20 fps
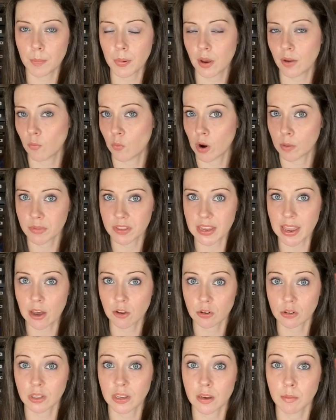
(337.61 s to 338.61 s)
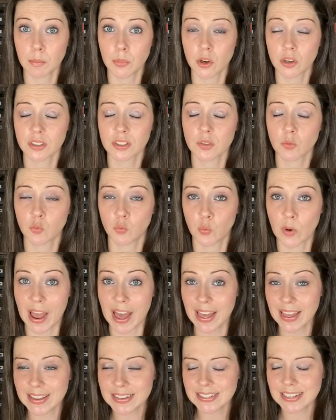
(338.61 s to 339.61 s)
Realm of the Elderling books
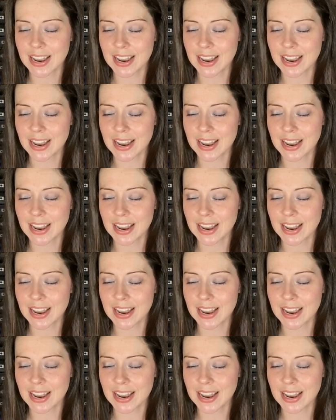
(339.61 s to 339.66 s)
read